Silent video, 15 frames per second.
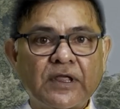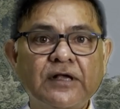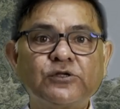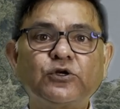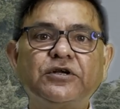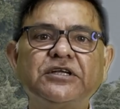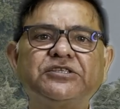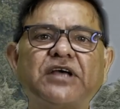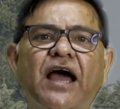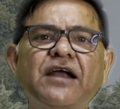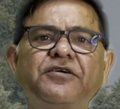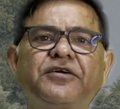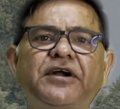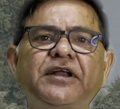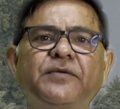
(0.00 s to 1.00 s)
So design
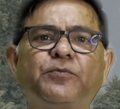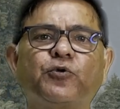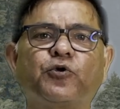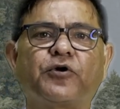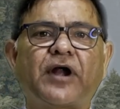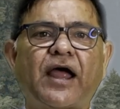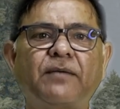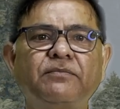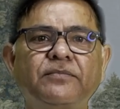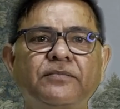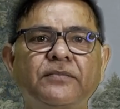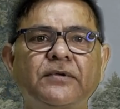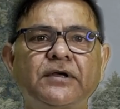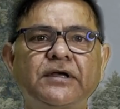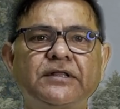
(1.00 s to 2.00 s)
training program
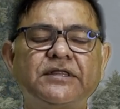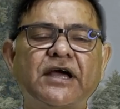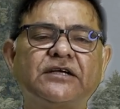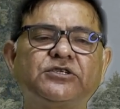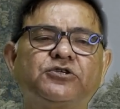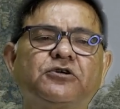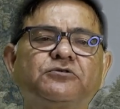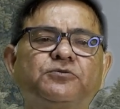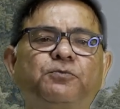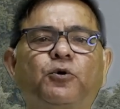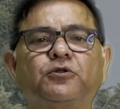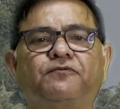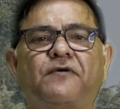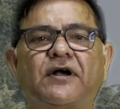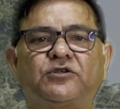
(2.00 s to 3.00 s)
that serves
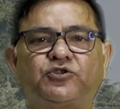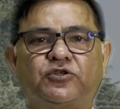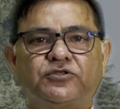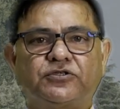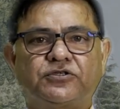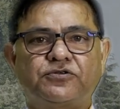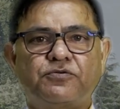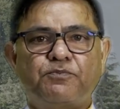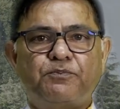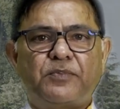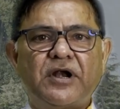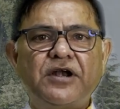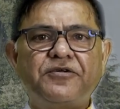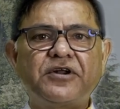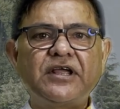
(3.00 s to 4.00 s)
both functions,
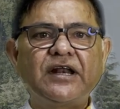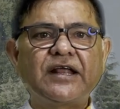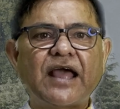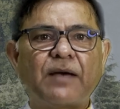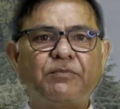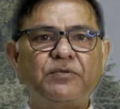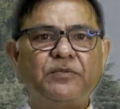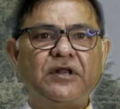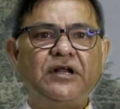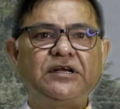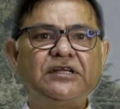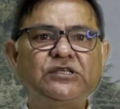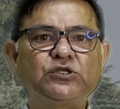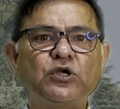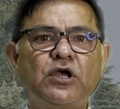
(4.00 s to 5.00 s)
build real
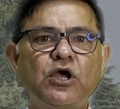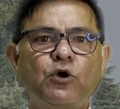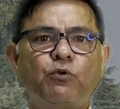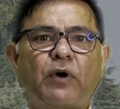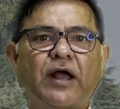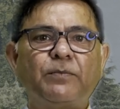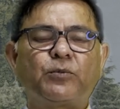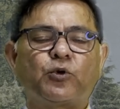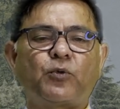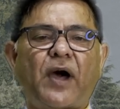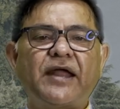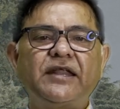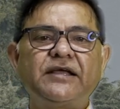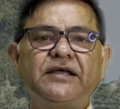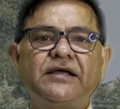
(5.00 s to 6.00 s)
capabilities while
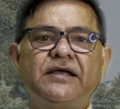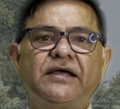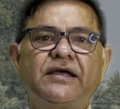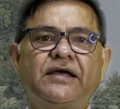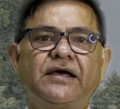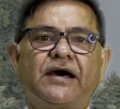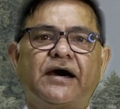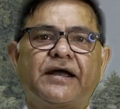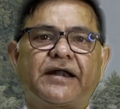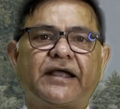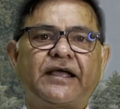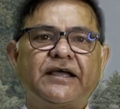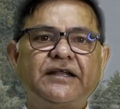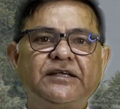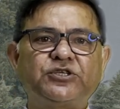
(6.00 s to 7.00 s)
providing
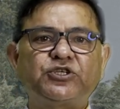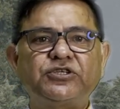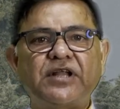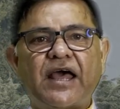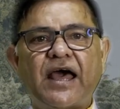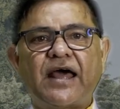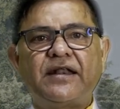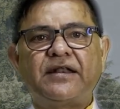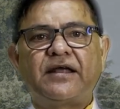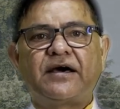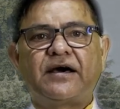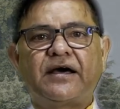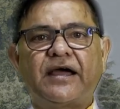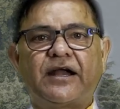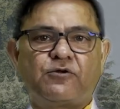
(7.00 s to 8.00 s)
recognition and
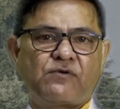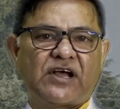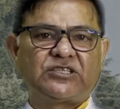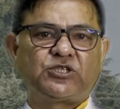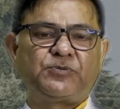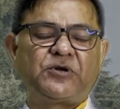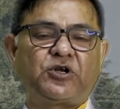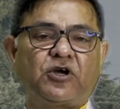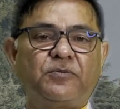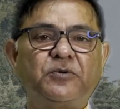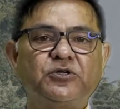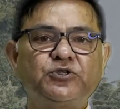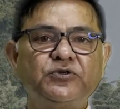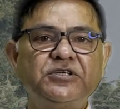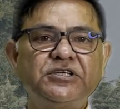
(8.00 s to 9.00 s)
advancement
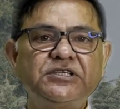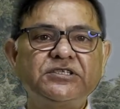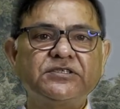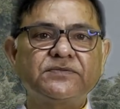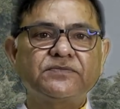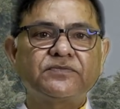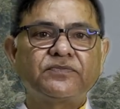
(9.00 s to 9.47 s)
opportunities,